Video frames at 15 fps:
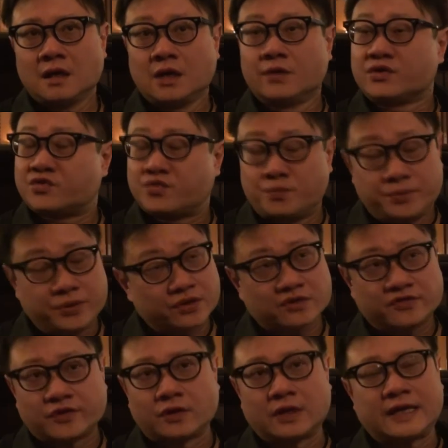It was
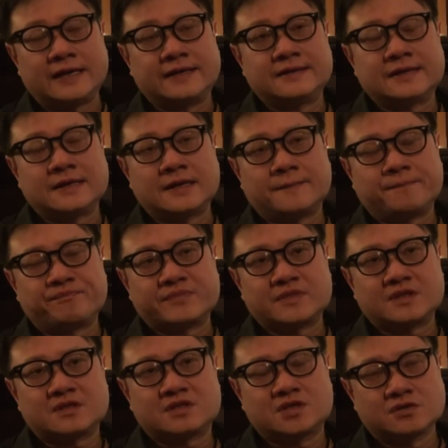beautiful. In
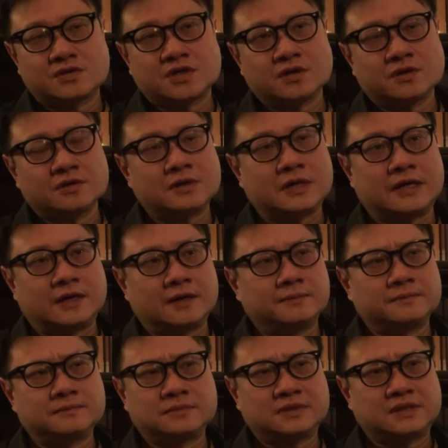Tokyo,
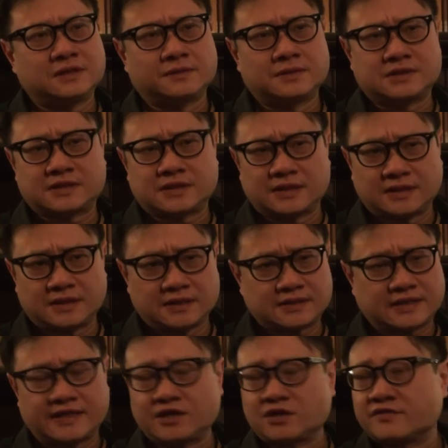there was
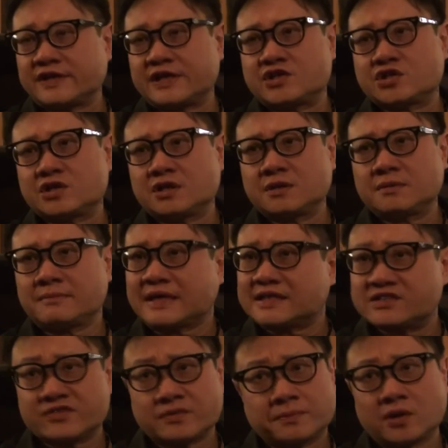standing ovation,
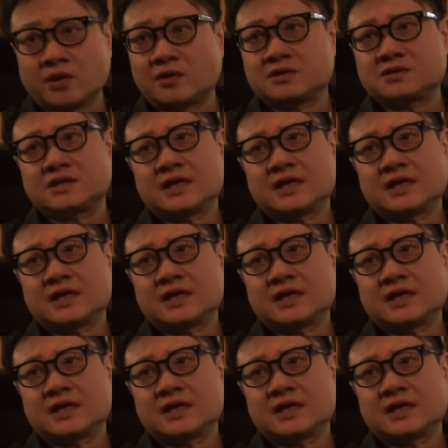massive applause.